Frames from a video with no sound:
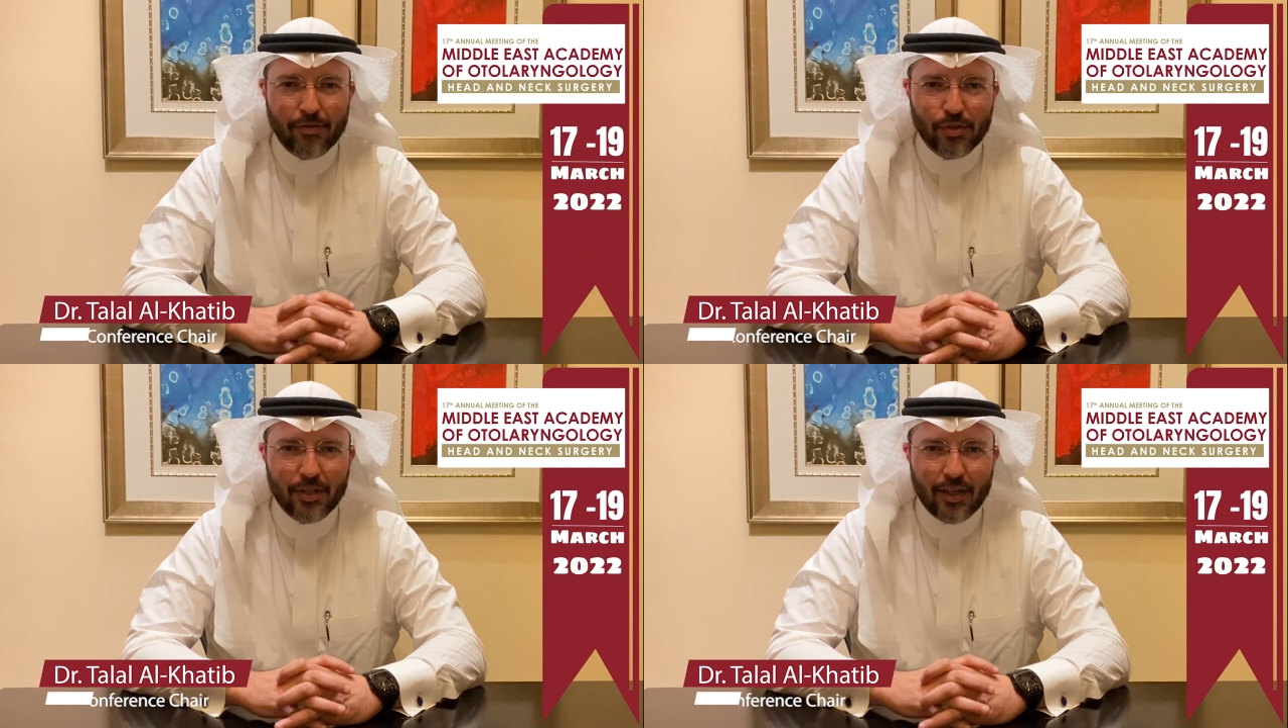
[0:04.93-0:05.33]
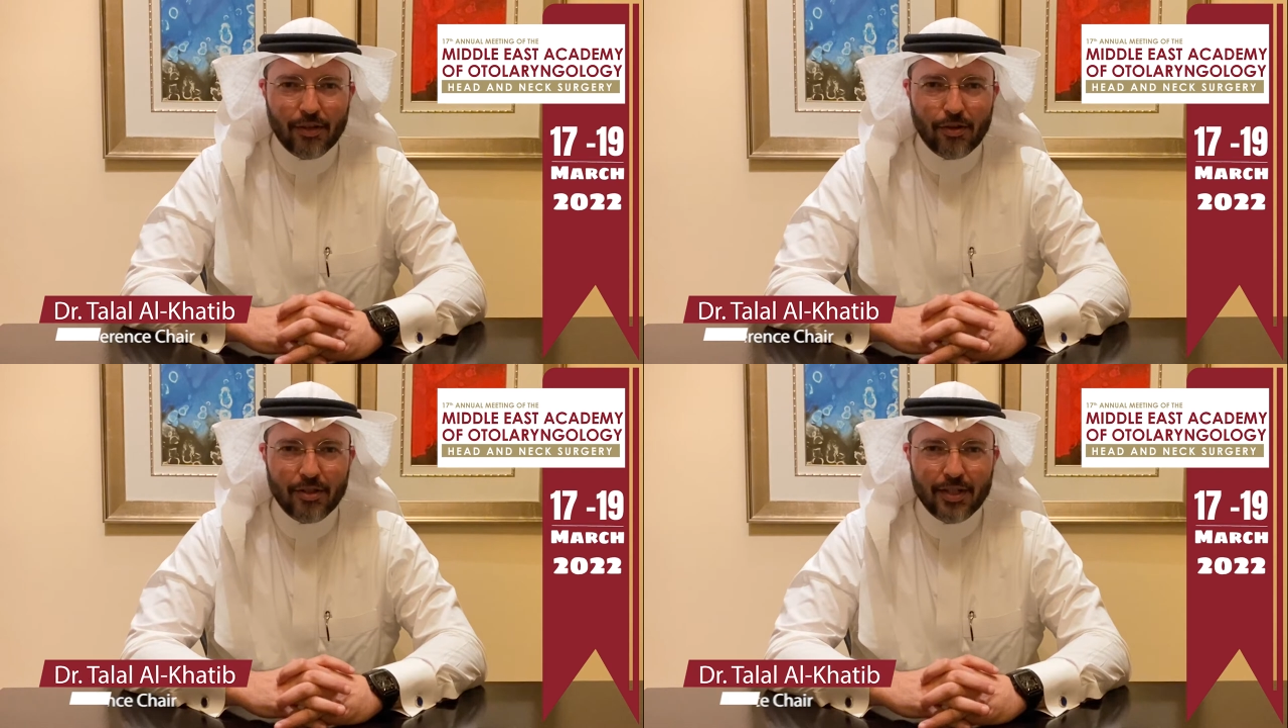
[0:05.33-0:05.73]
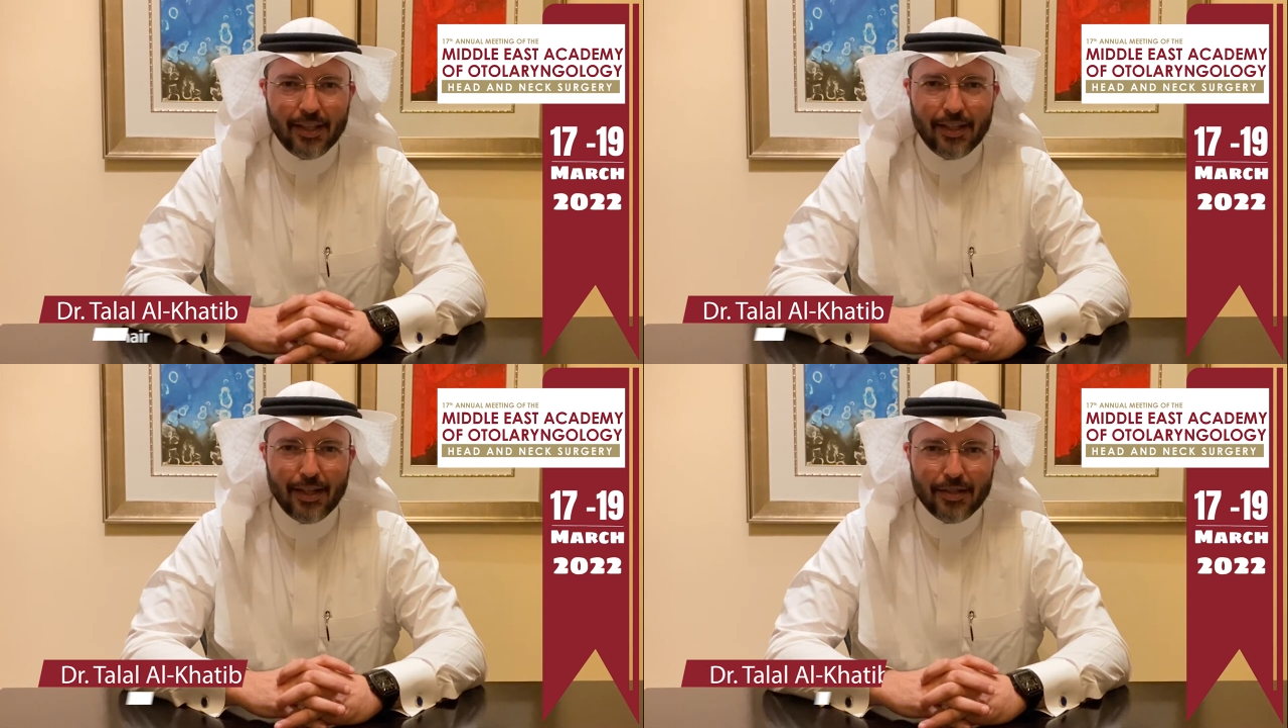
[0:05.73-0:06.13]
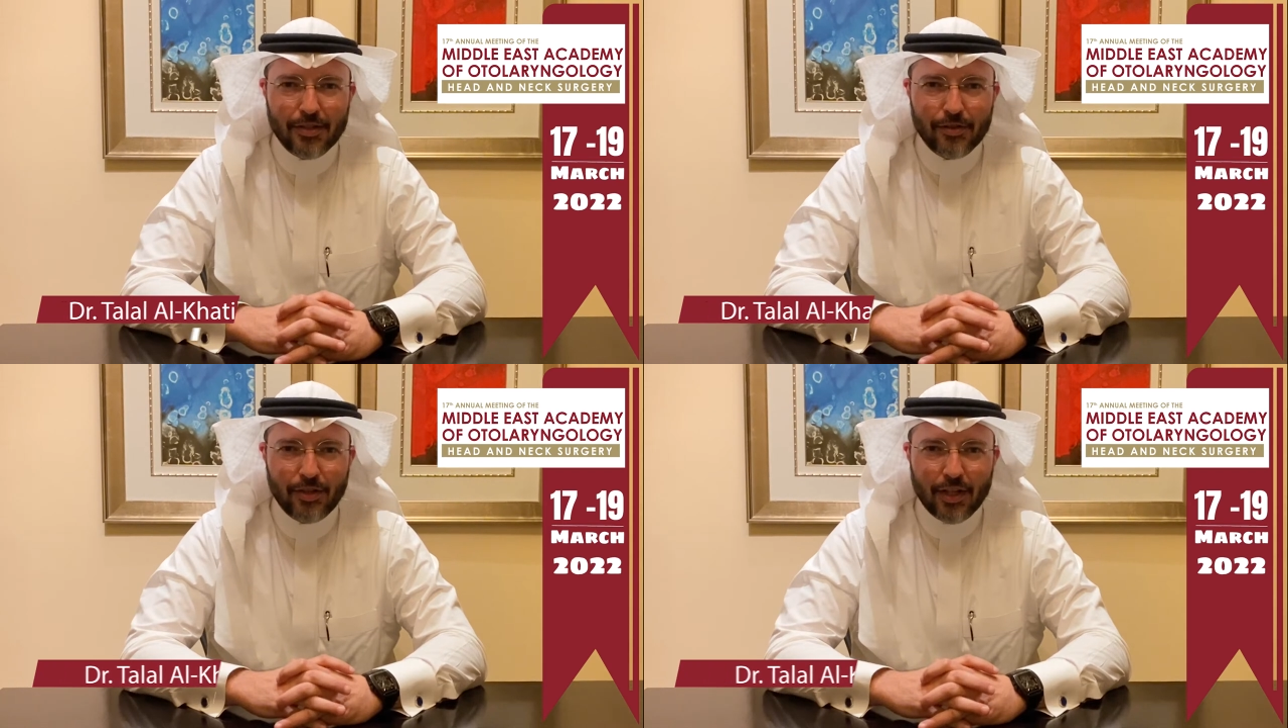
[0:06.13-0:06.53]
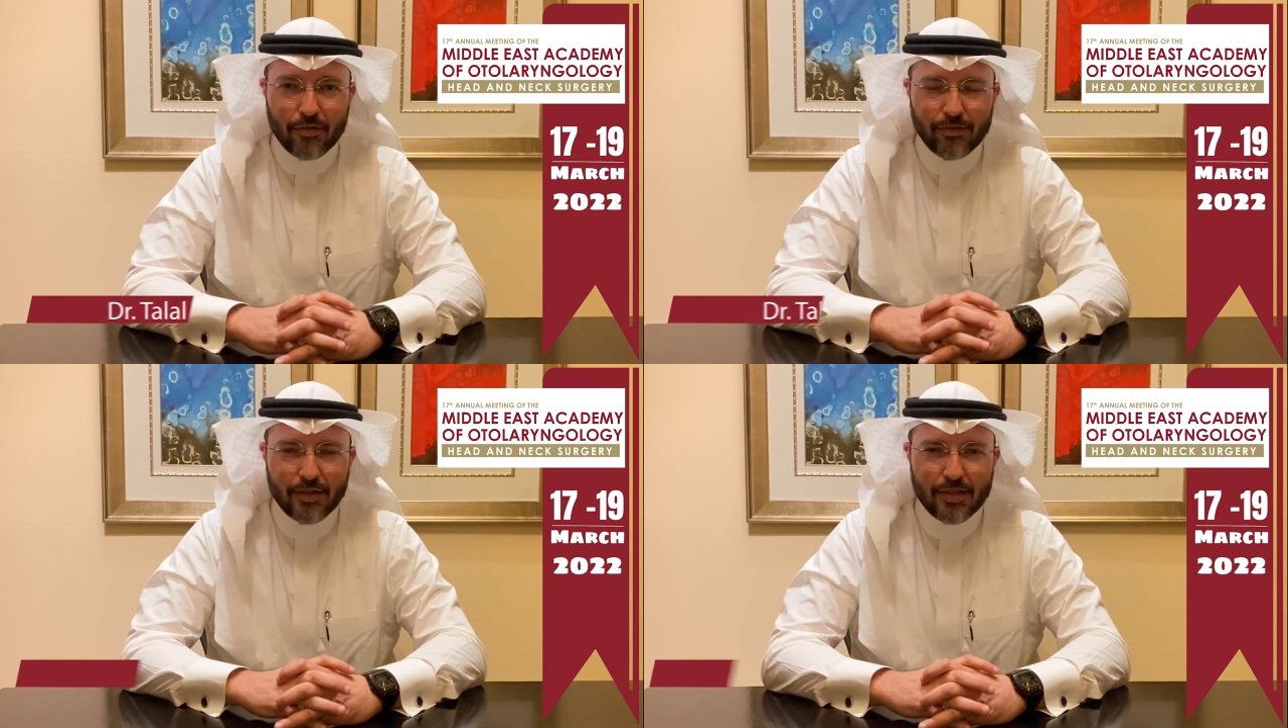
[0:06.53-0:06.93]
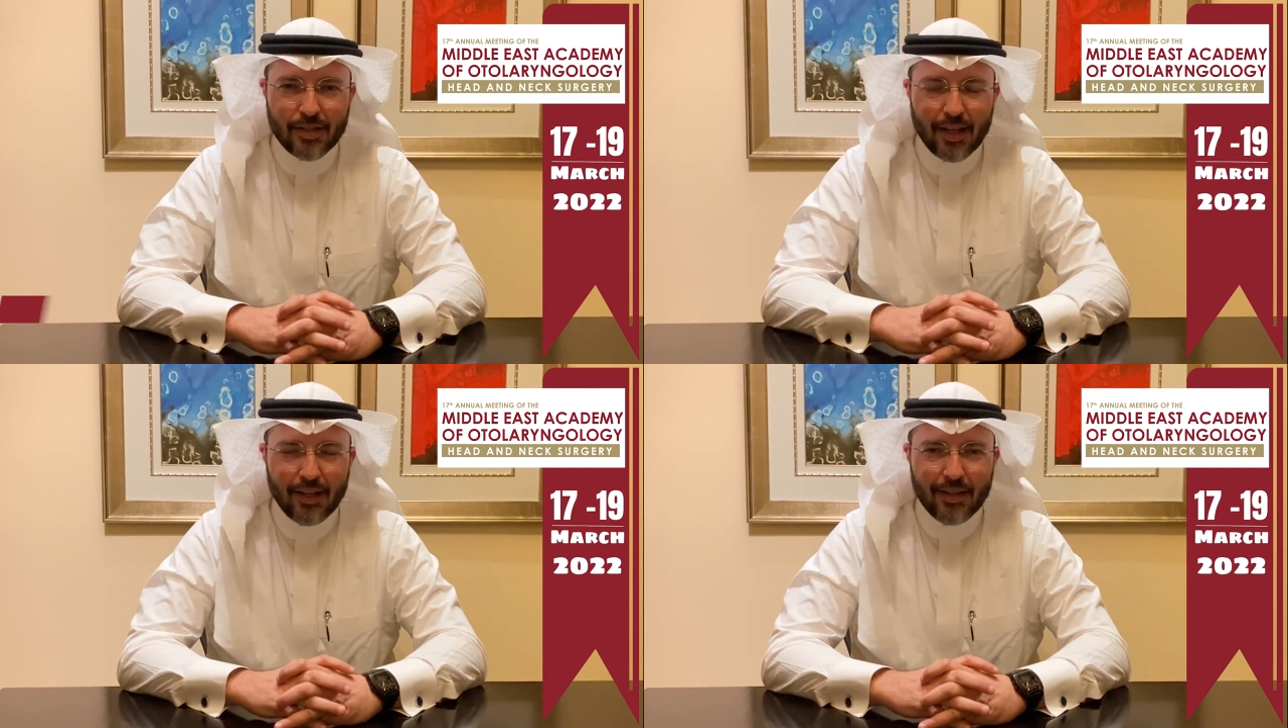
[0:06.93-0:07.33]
of Otolaryngology Head and Neck Surgery Conference